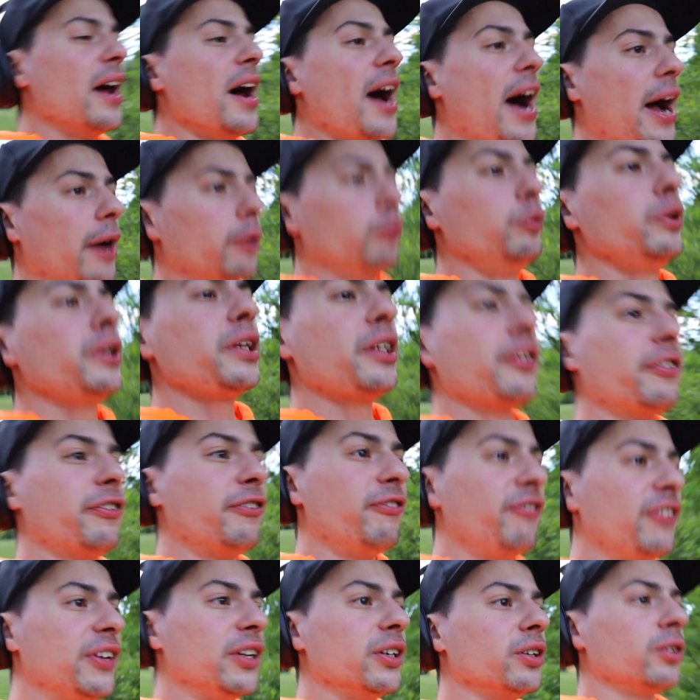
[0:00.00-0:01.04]
I really
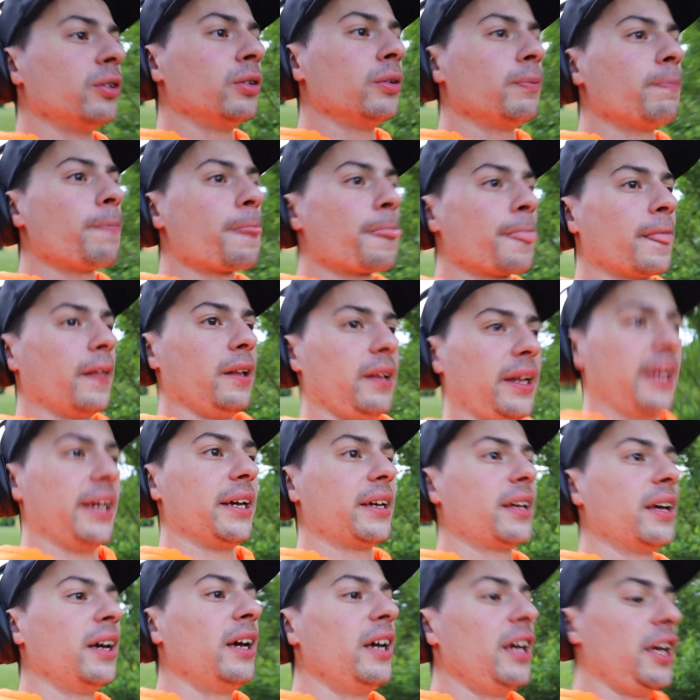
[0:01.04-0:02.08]
feel like
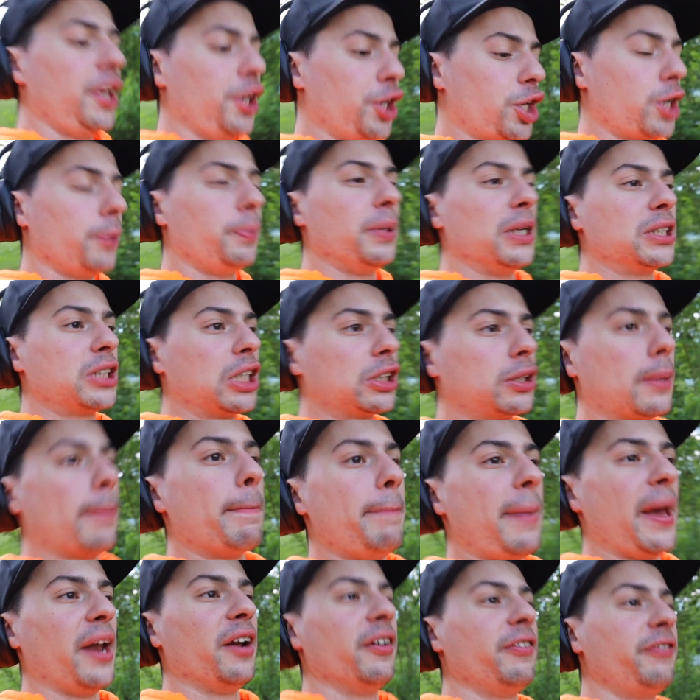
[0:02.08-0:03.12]
it could be such a
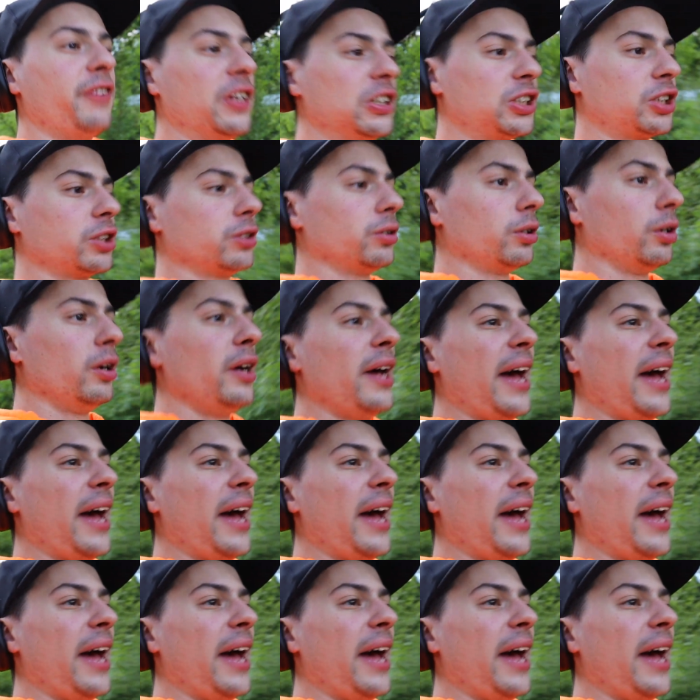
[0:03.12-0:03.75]
beneficial